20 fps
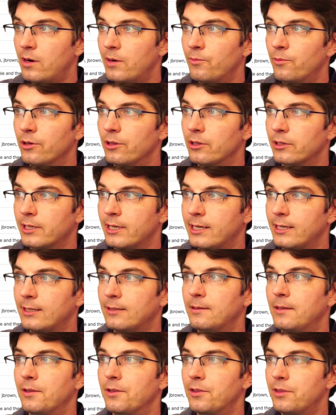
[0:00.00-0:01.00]
and we're
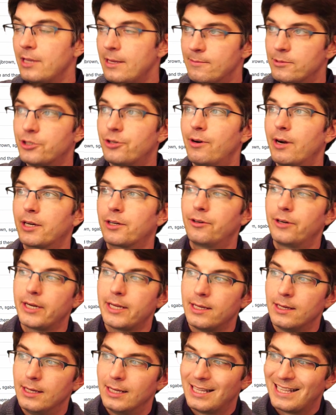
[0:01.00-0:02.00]
looking the themes
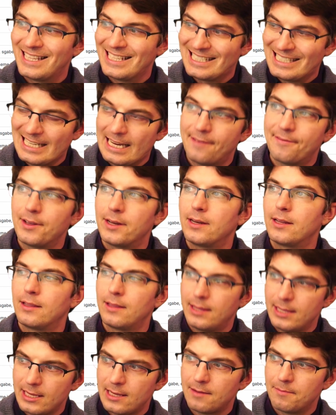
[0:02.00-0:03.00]
directory, the 7
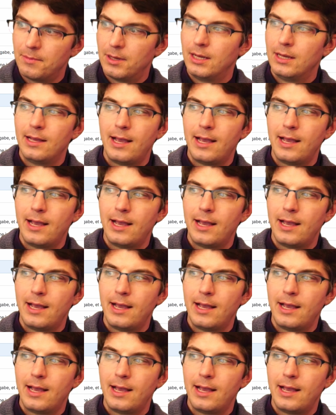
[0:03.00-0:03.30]
theme.